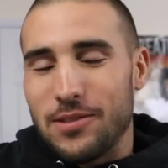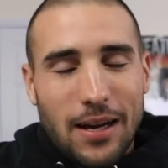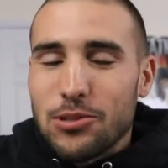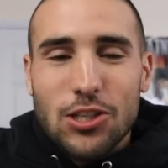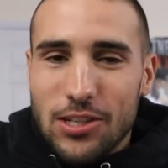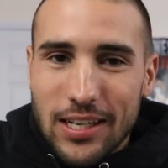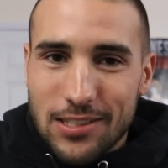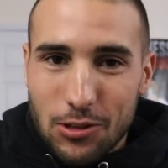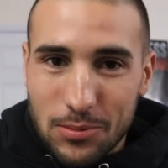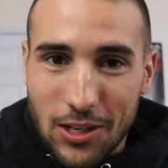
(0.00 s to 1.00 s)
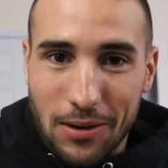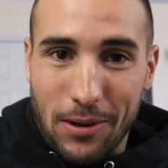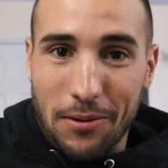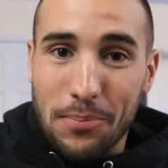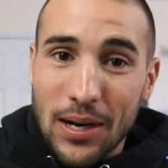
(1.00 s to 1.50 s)
I'm sure you guys know what I'm talking
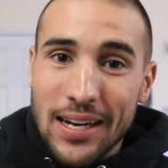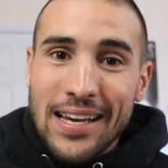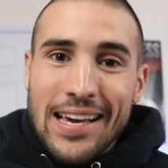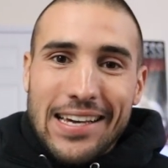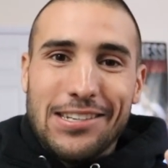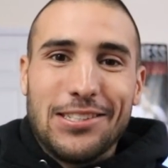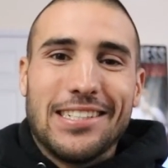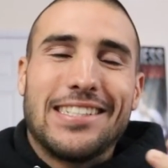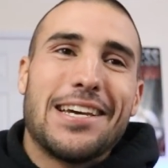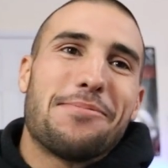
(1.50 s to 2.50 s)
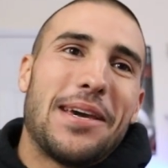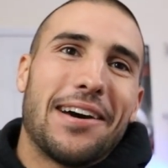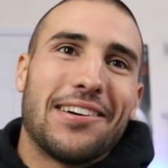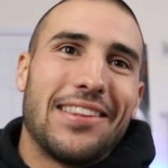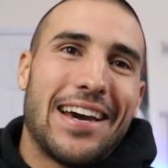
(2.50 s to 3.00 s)
about, but he used to take me
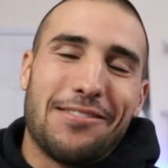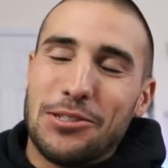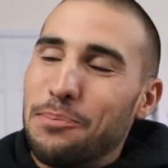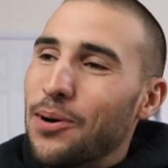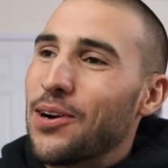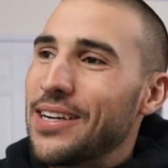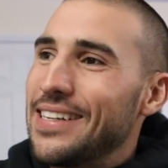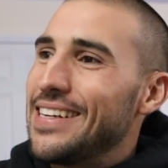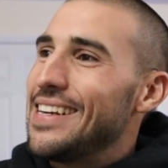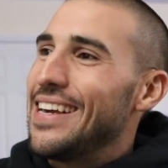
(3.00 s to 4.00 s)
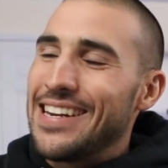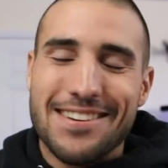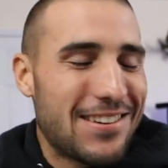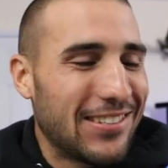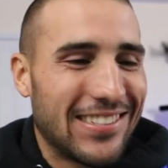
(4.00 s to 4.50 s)
out on that. It was burgundy, and
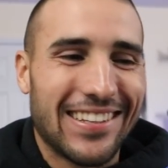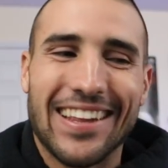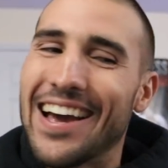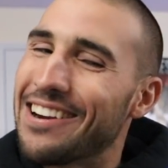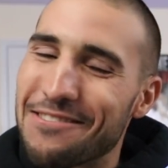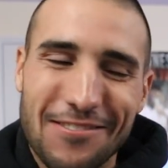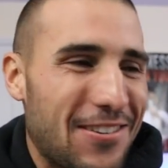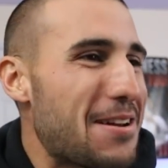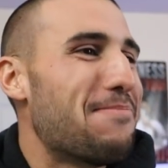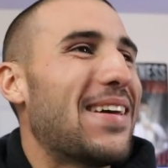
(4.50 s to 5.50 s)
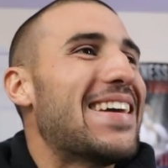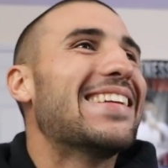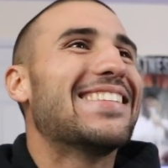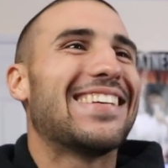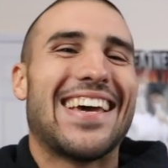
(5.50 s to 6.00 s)
he used to like rip
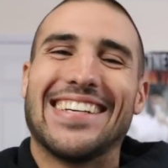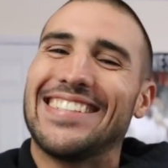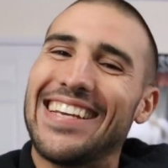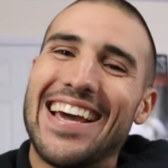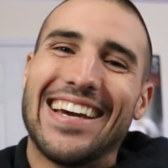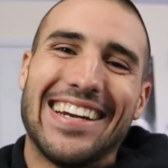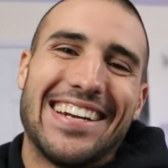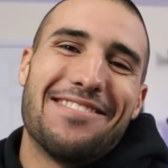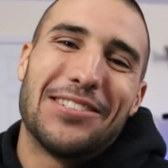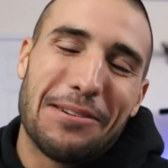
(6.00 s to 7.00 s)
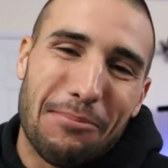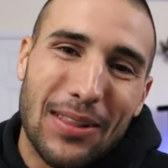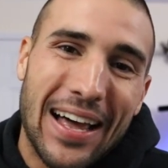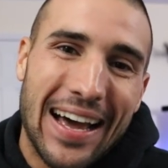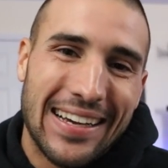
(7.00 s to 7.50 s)
into that sand, and it was a
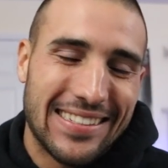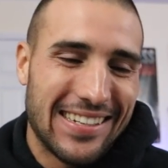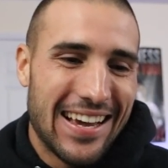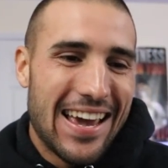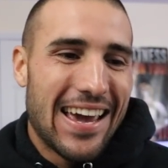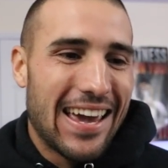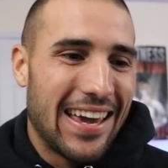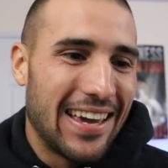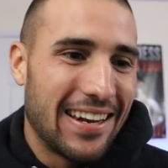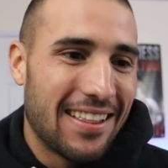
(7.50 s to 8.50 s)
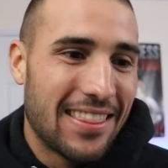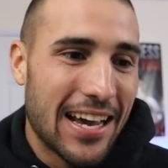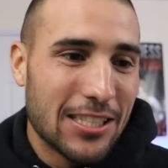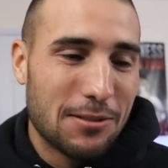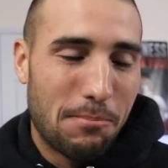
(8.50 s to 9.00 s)
blast. And
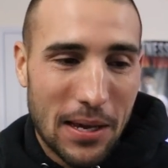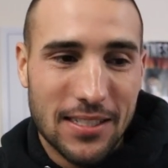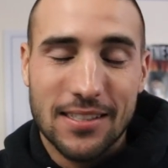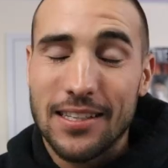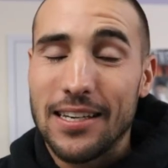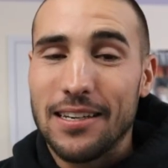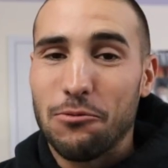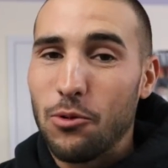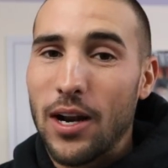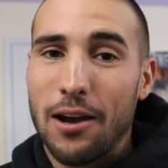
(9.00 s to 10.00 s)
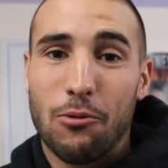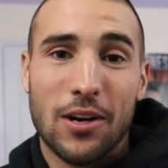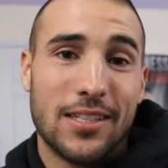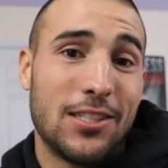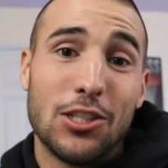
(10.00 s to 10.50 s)
that's basically what I
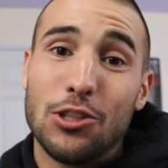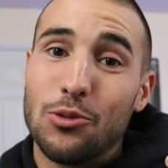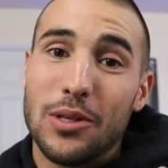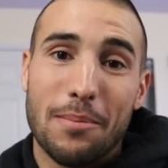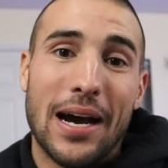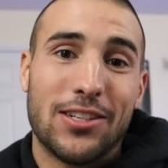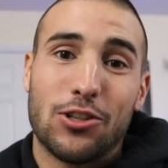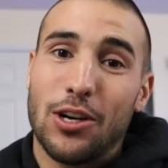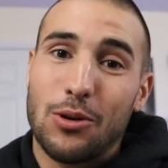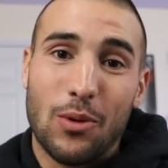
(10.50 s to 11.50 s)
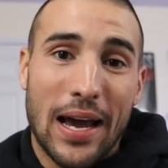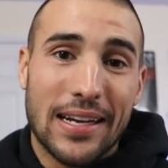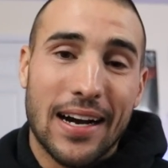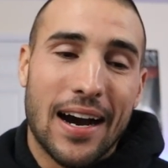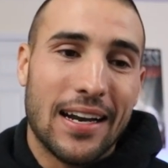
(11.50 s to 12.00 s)
wanted to do with my truck when I
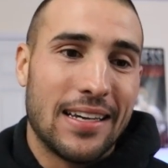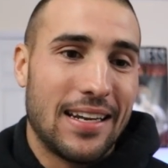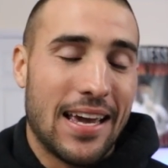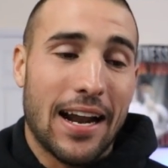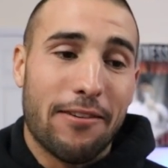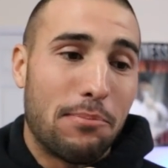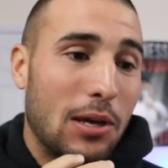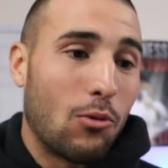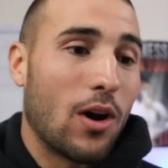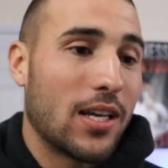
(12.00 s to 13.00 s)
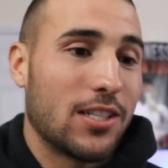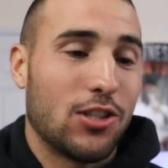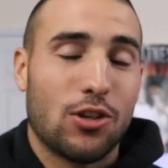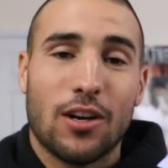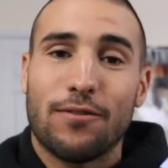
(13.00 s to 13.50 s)
got it. And I've been wanting a
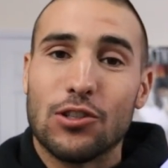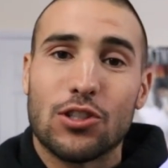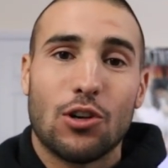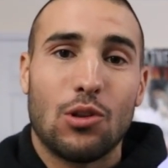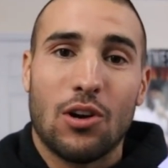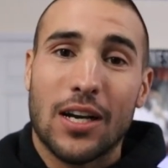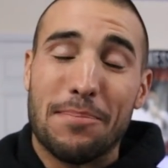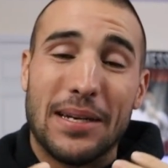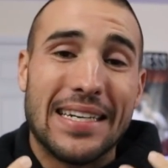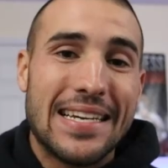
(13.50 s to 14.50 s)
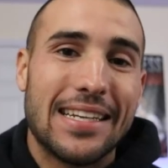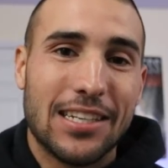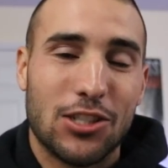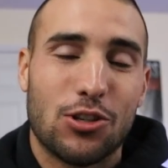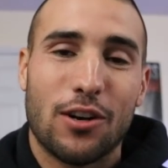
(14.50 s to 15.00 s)
truck for so long. I've been
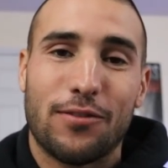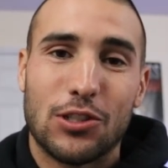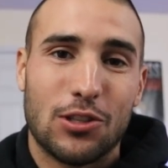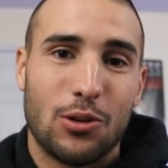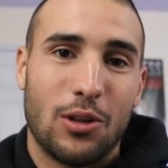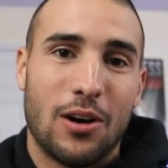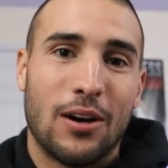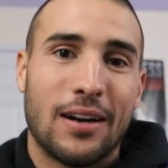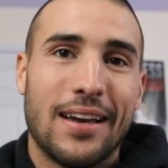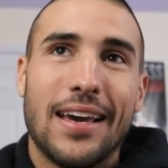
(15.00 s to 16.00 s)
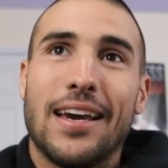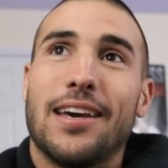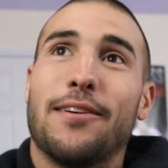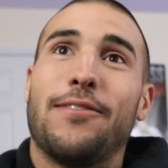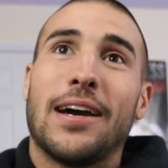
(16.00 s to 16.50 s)
needing a truck for so long.
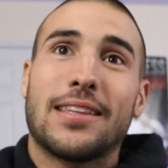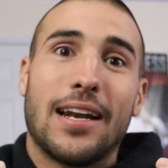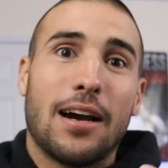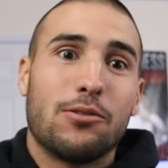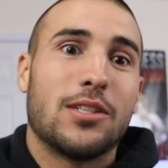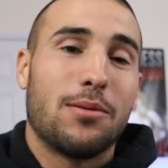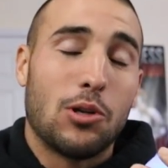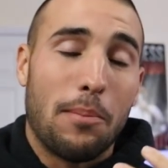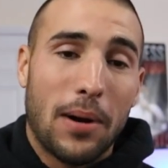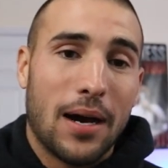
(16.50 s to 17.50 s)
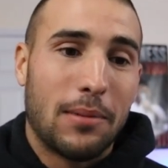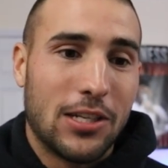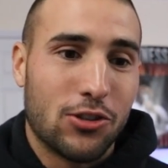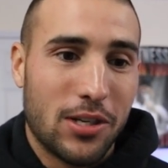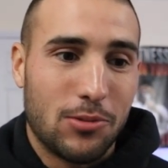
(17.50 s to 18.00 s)
And the fact that I was able to buy
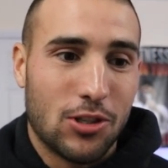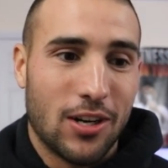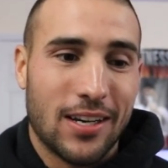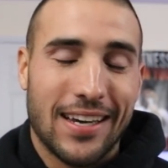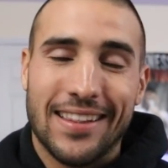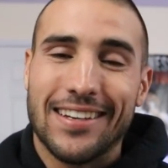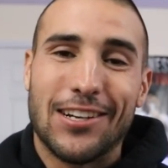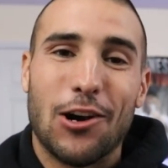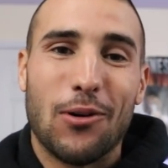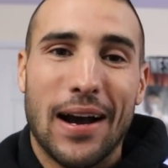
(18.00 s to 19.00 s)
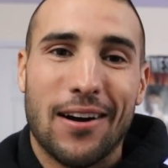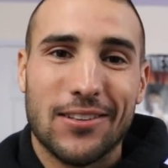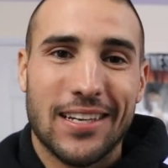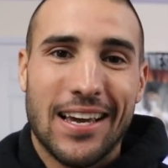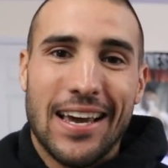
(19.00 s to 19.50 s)
my dream truck and then go
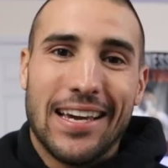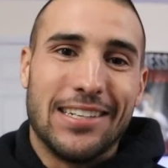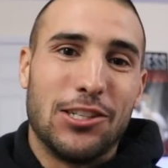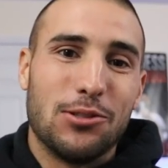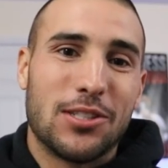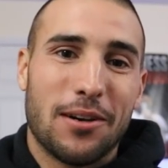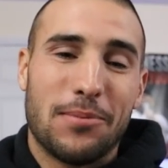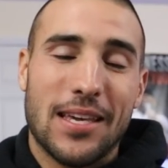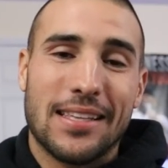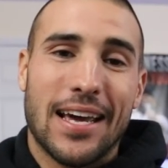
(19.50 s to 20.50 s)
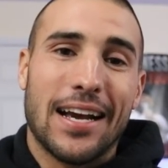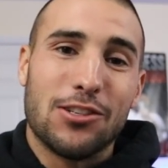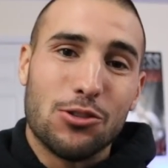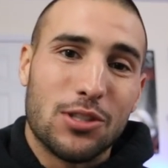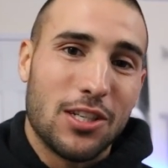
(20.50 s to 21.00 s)
out and do something that I
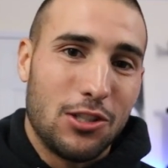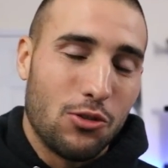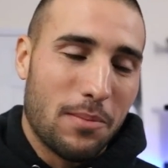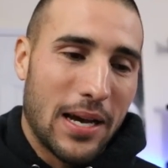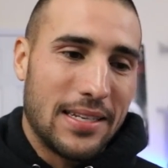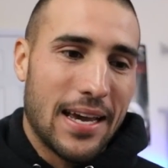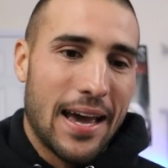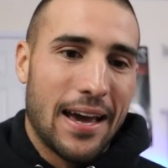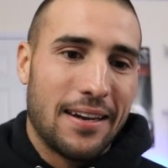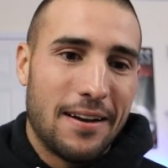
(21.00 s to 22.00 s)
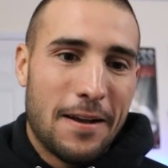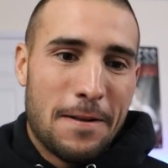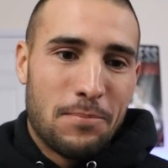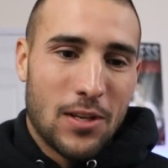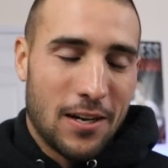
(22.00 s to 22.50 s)
used to do with my dad,
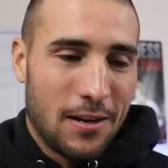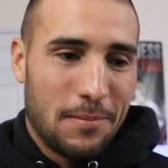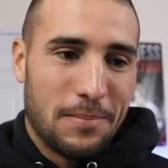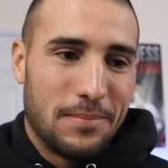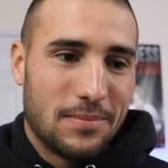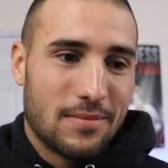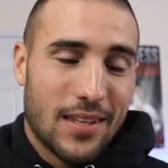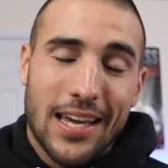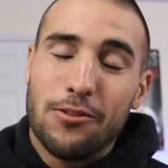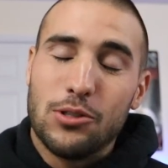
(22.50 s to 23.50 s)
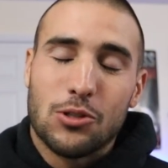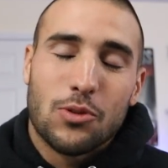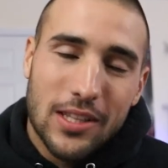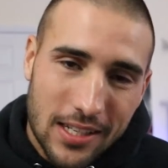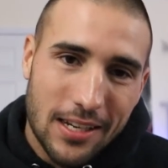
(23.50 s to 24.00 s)
it was
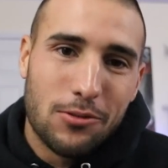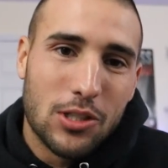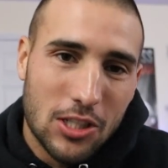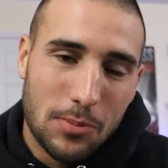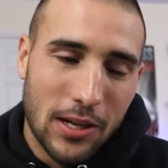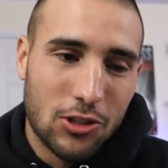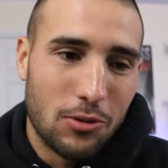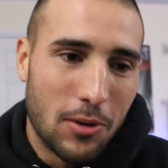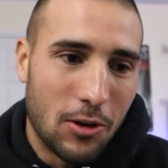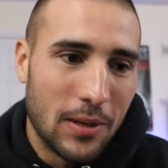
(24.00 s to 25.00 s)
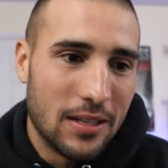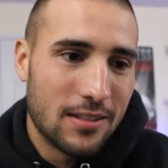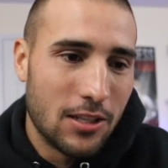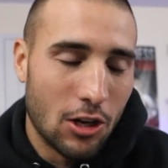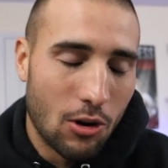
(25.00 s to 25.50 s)
a special moment.
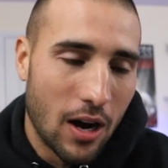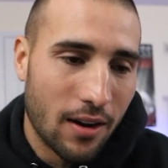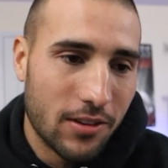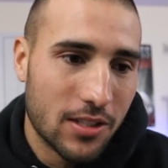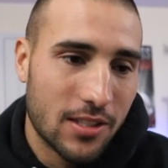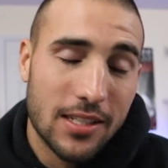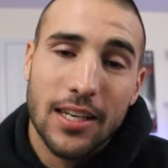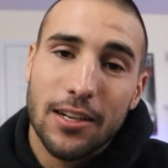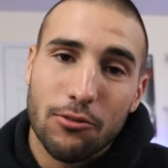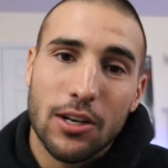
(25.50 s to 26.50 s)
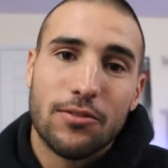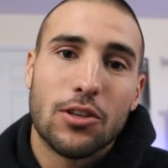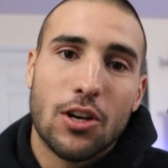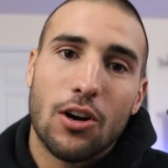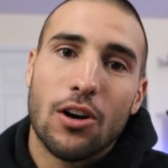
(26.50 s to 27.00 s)
You know, obviously getting rid of
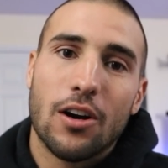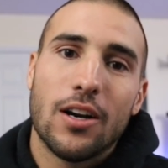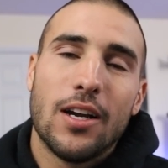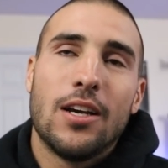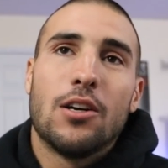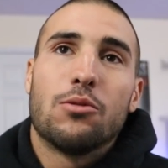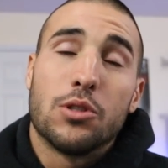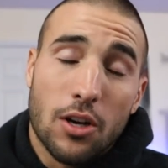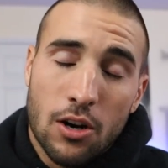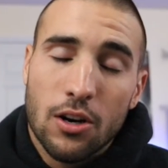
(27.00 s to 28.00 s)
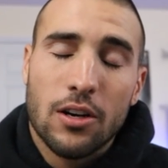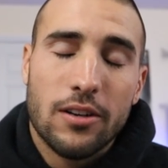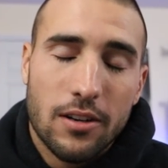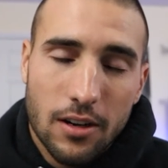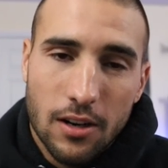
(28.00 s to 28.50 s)
the car was a hard